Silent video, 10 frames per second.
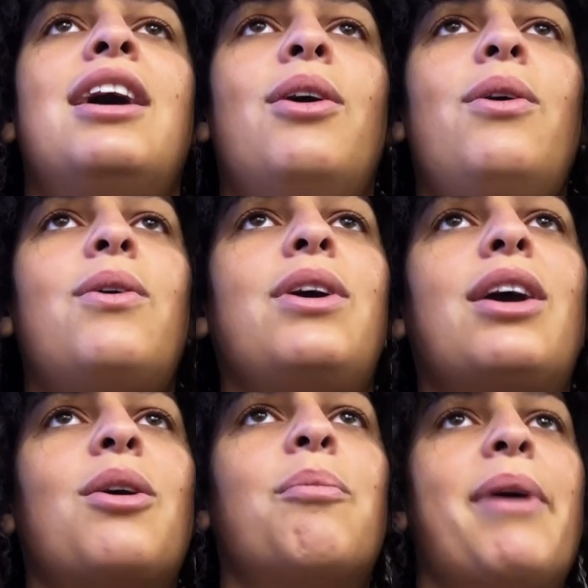Oh, you
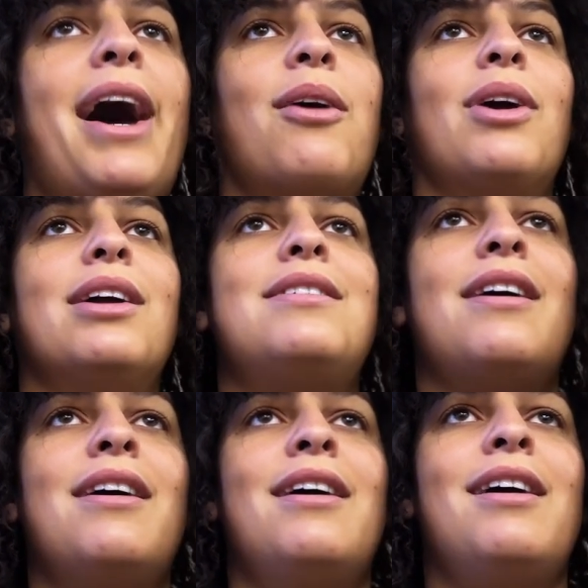can go backwards.
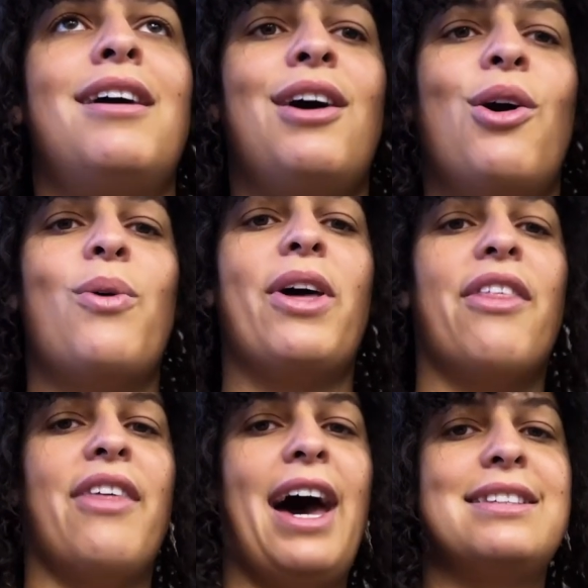Well,
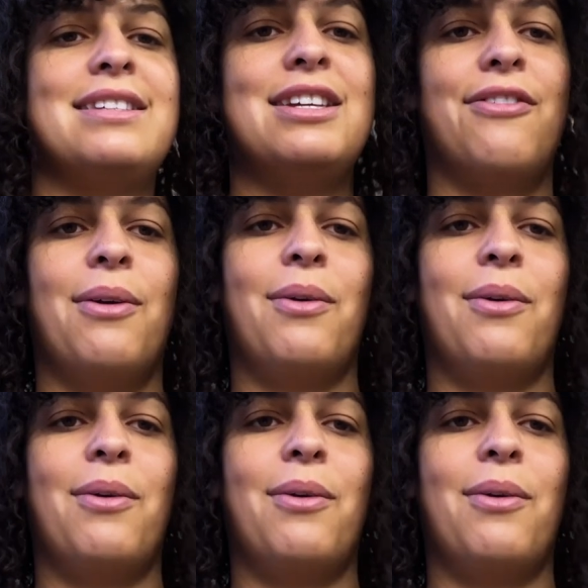that's a different